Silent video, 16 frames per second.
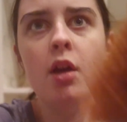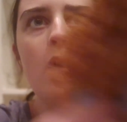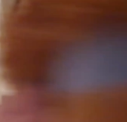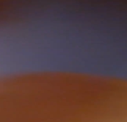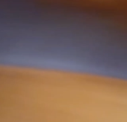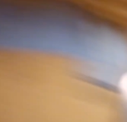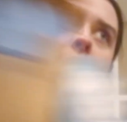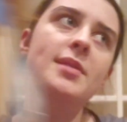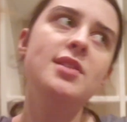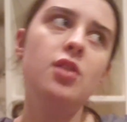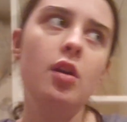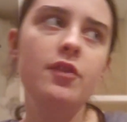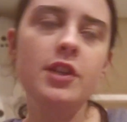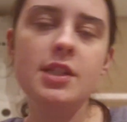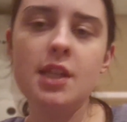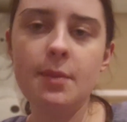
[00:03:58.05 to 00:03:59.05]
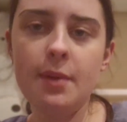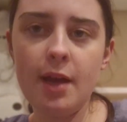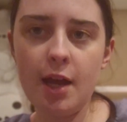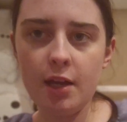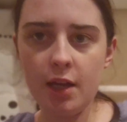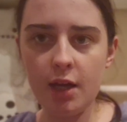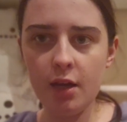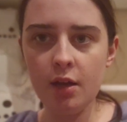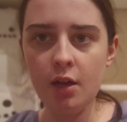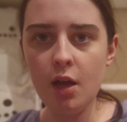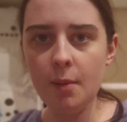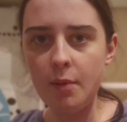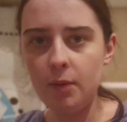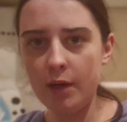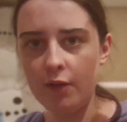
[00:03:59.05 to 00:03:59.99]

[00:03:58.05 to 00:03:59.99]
One of them is obviously behind there, but we have